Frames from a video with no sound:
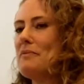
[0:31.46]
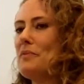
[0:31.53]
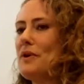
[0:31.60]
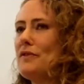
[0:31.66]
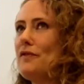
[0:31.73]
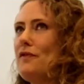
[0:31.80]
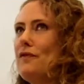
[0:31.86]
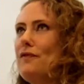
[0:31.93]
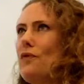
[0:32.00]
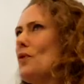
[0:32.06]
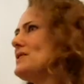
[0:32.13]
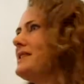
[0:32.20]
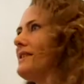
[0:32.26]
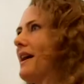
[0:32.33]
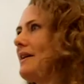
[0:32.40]
with
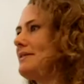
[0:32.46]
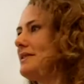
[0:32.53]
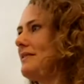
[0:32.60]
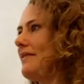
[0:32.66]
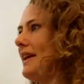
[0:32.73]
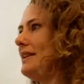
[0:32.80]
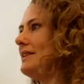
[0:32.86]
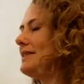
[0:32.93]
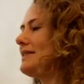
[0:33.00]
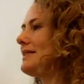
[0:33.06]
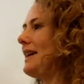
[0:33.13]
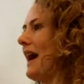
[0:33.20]
40,000 events,